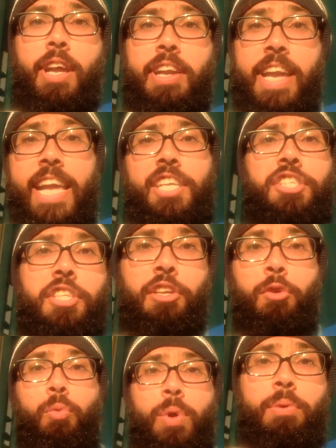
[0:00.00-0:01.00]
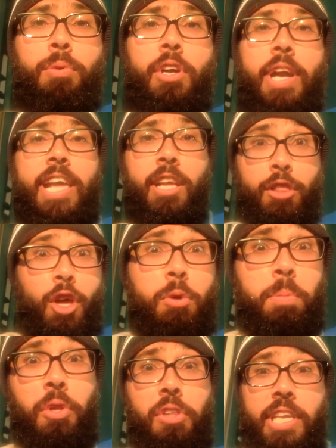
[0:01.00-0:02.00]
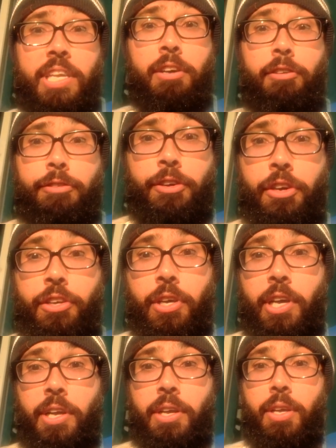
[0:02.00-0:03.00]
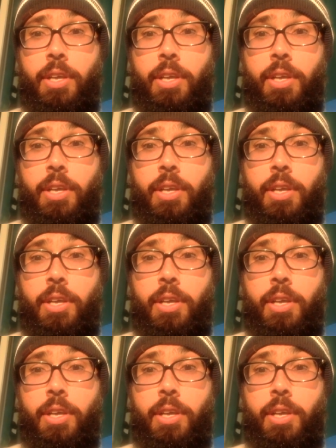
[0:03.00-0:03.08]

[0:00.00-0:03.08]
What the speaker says: nation, we were a global leader for good.